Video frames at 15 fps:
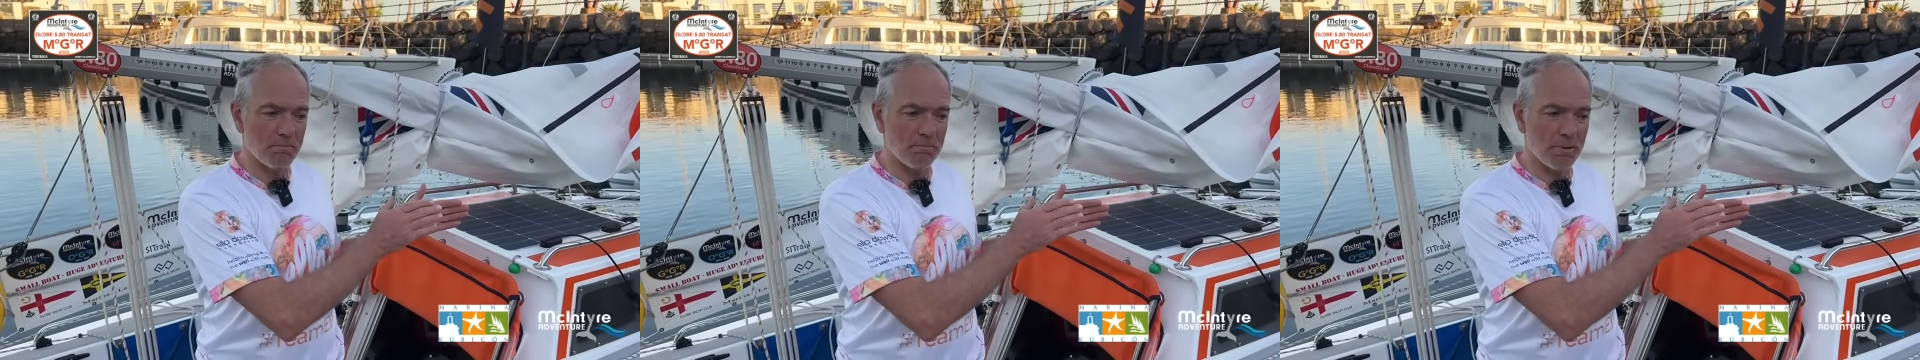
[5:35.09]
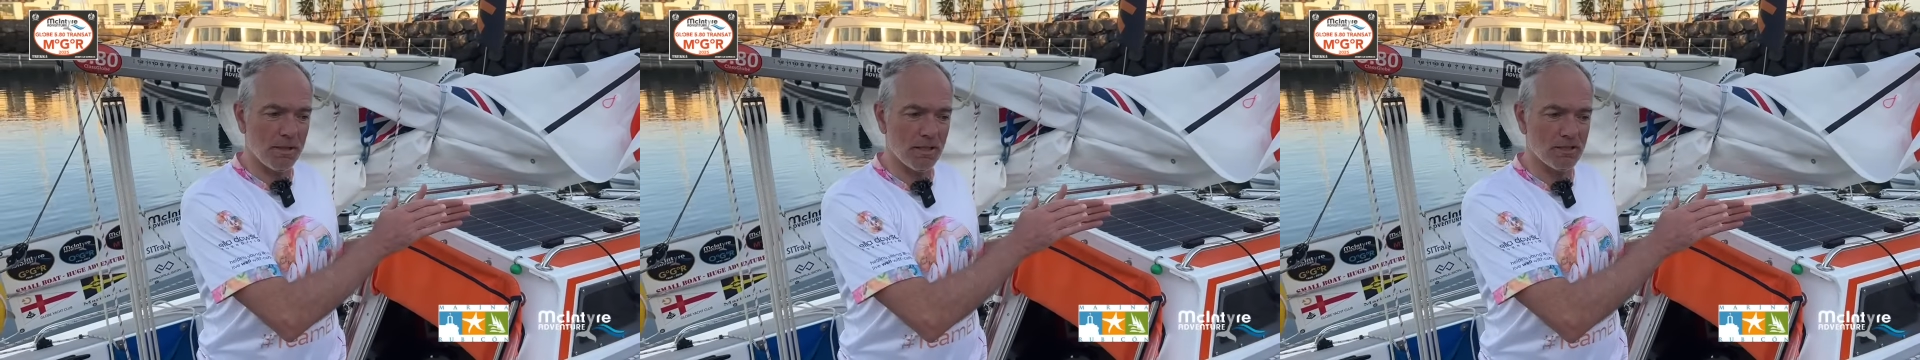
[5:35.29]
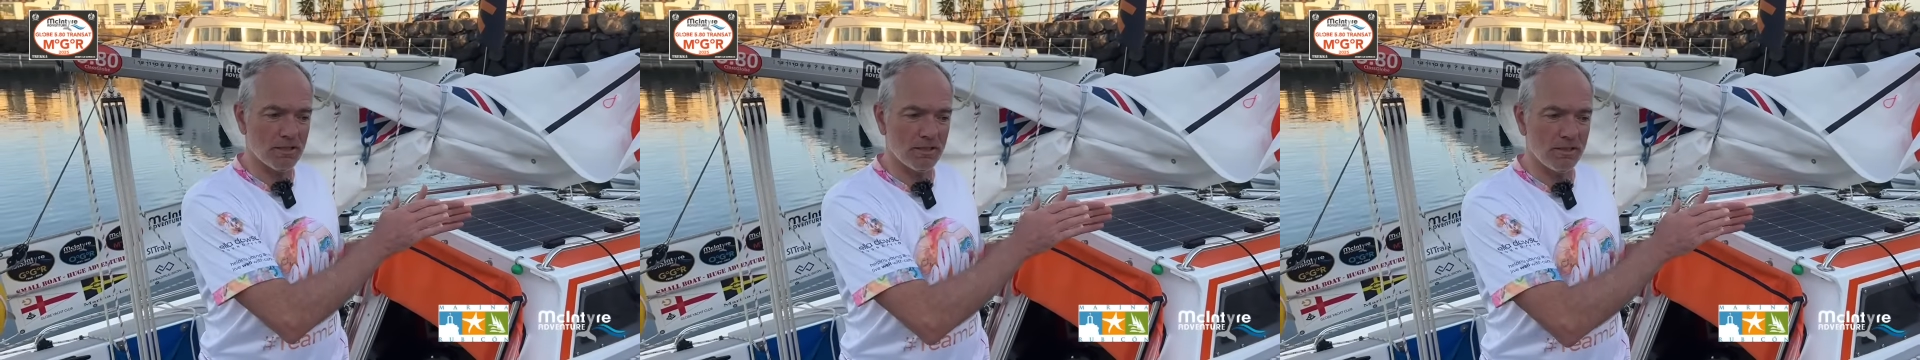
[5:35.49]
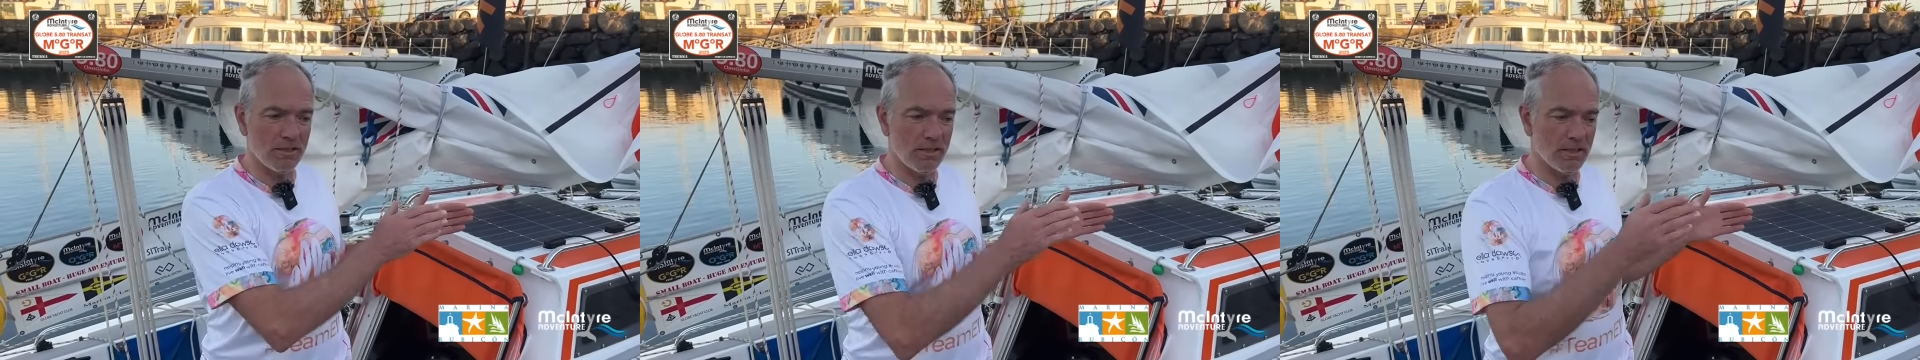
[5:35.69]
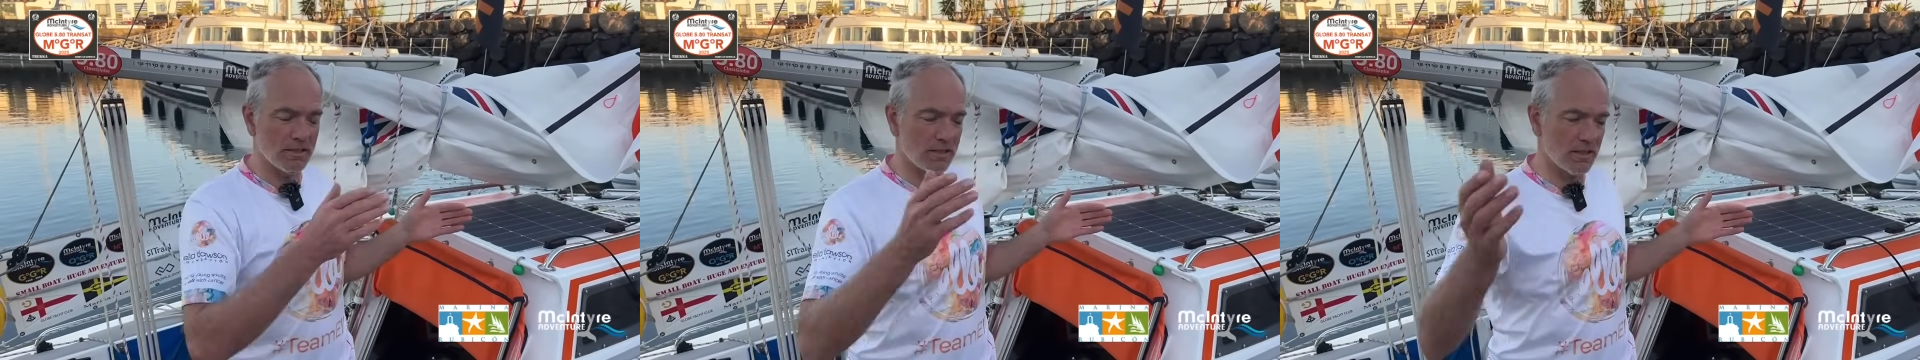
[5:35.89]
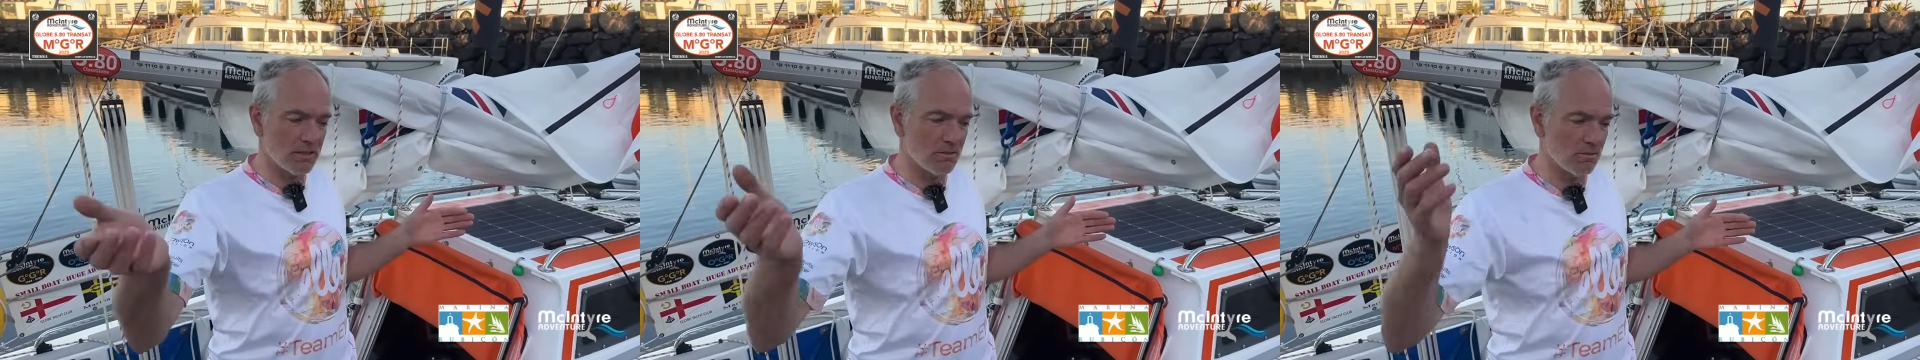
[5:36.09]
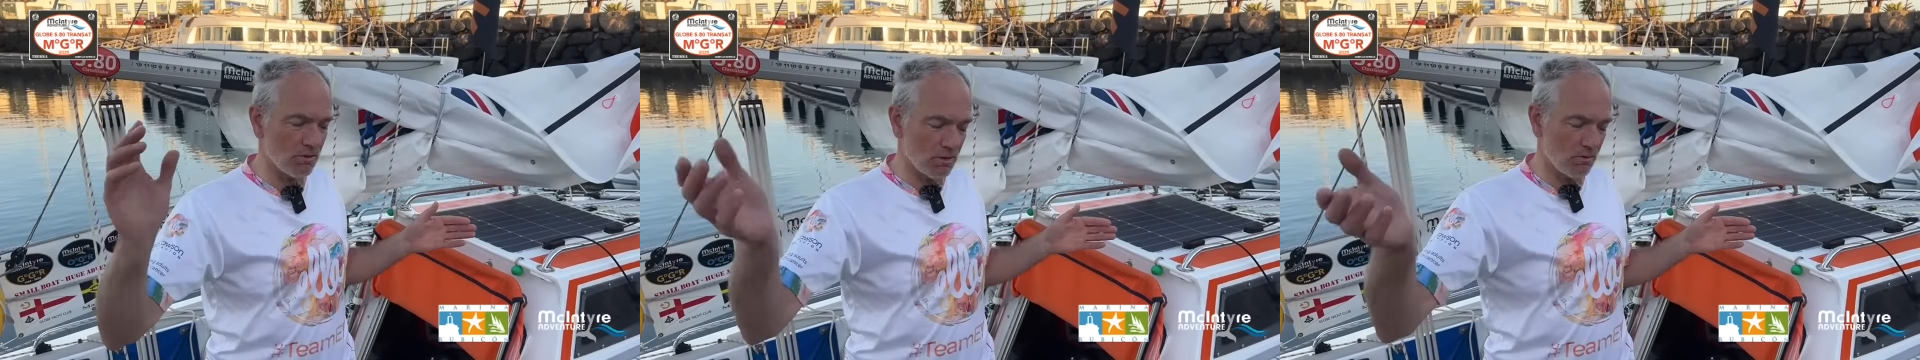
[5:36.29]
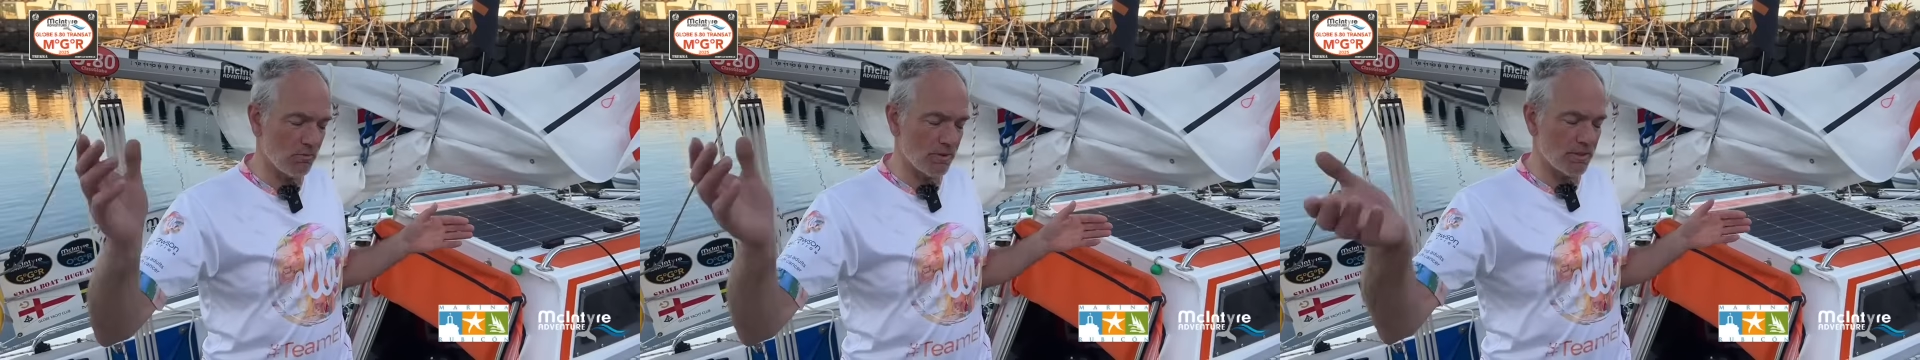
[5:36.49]
passing the TSS
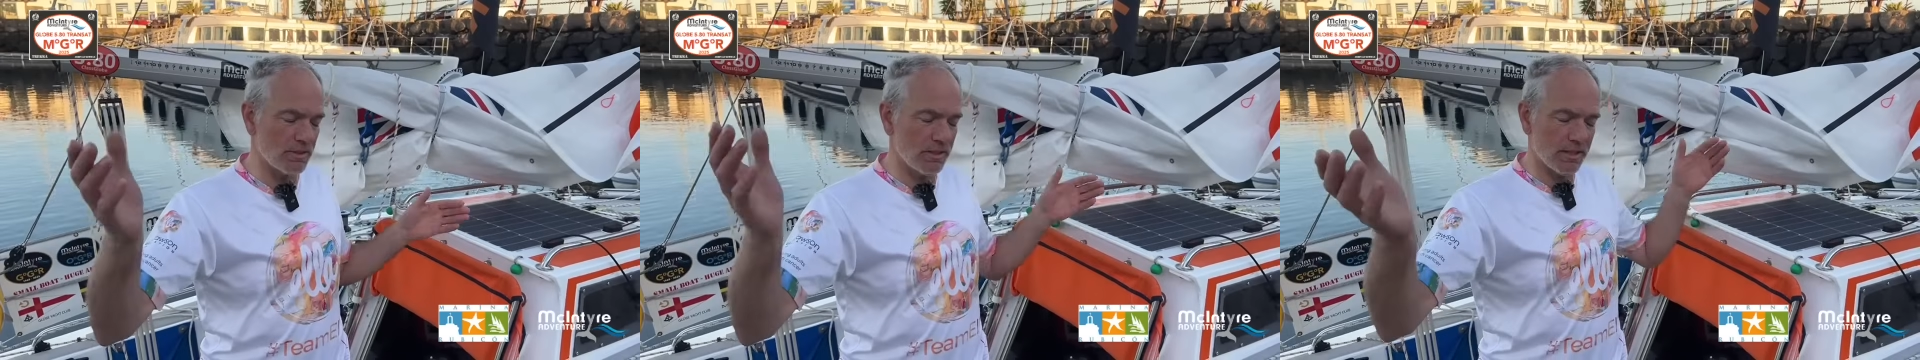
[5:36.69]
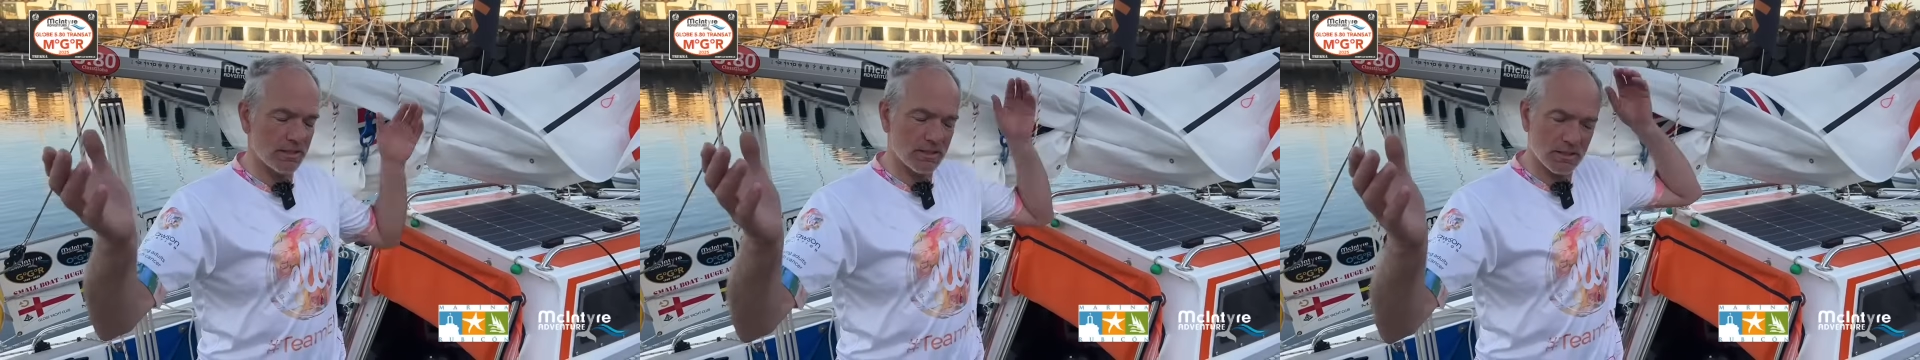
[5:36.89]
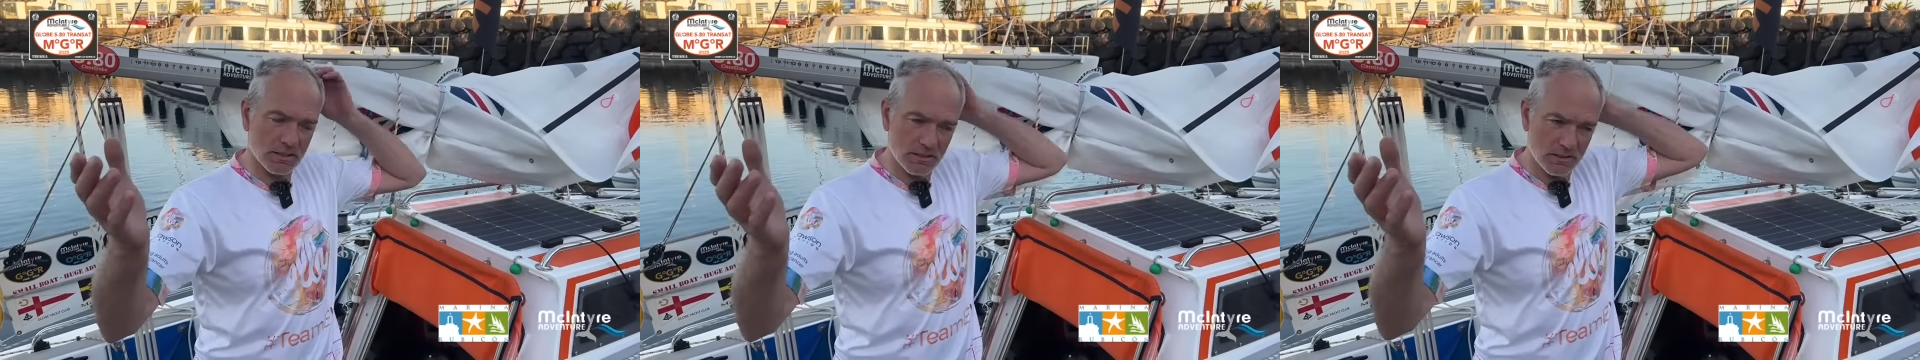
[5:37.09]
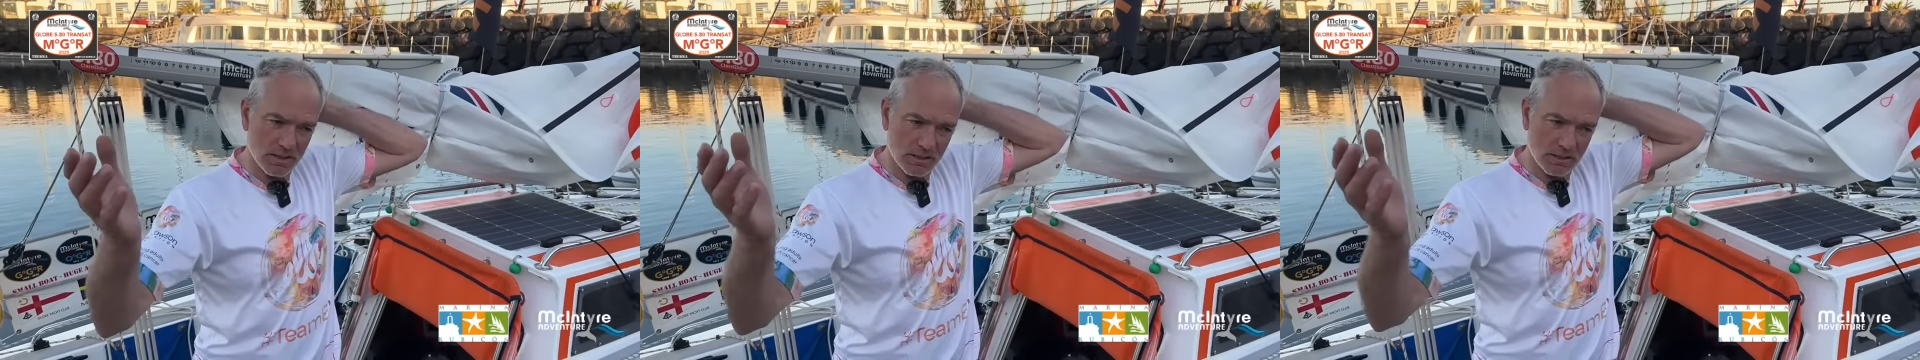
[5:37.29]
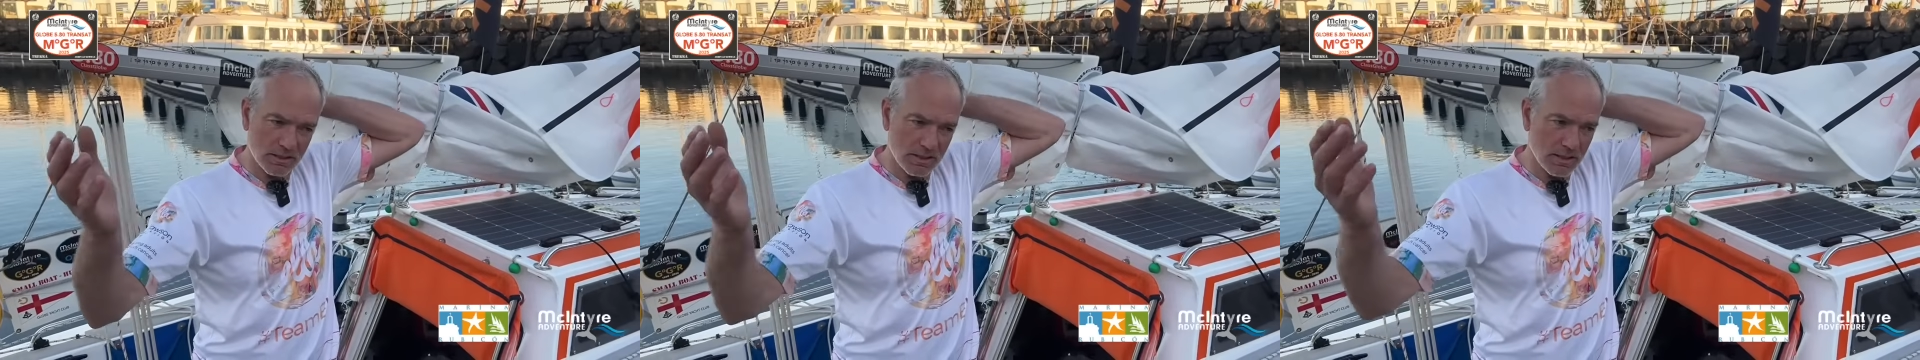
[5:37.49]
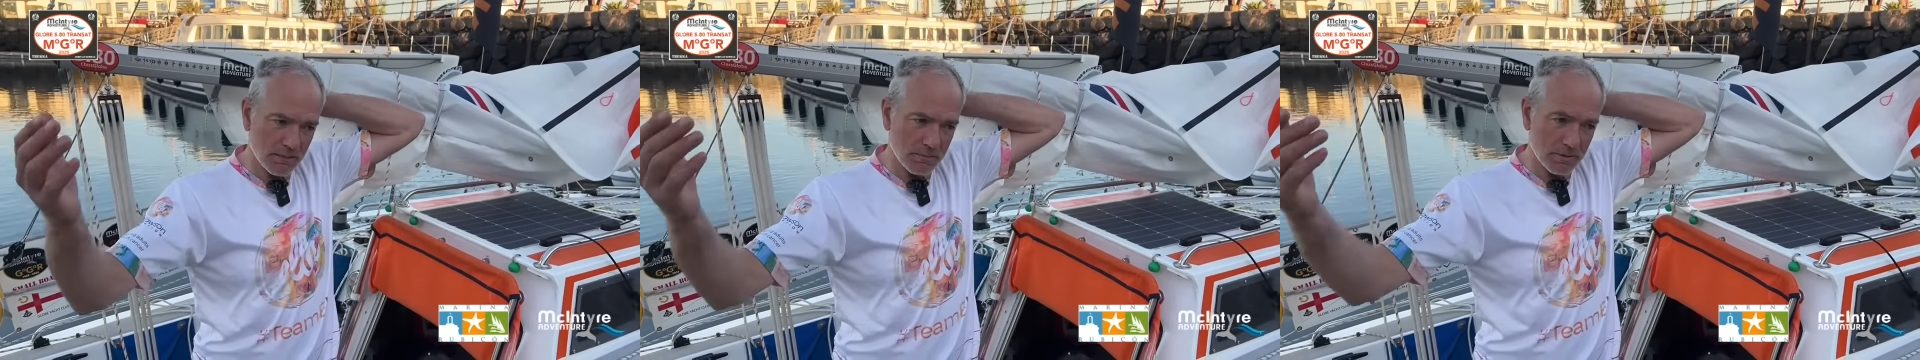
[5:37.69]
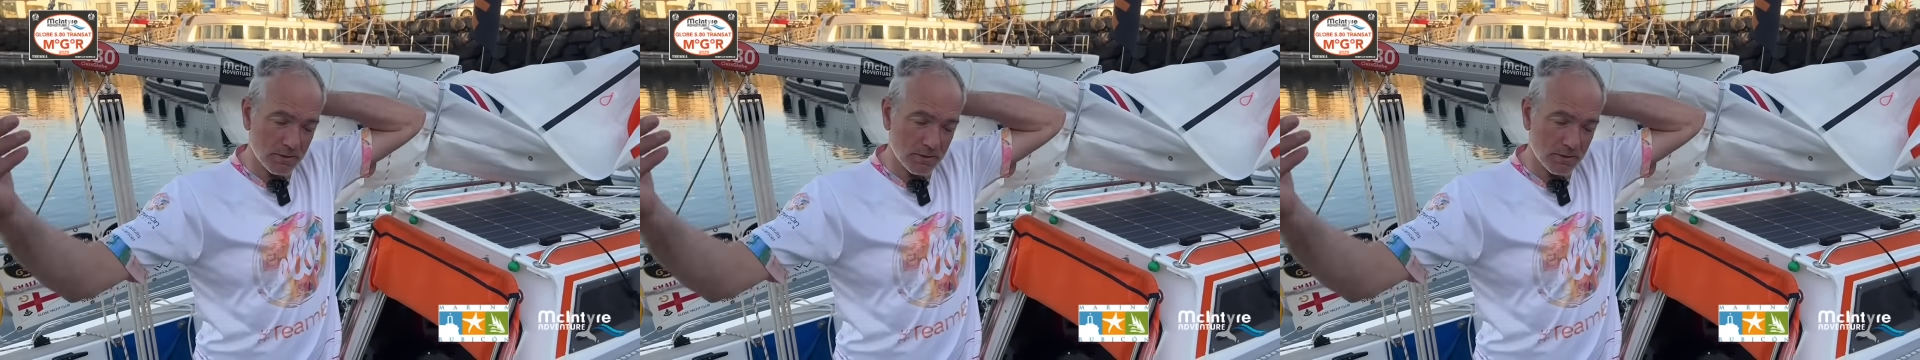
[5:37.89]
with the TSS on our starboard.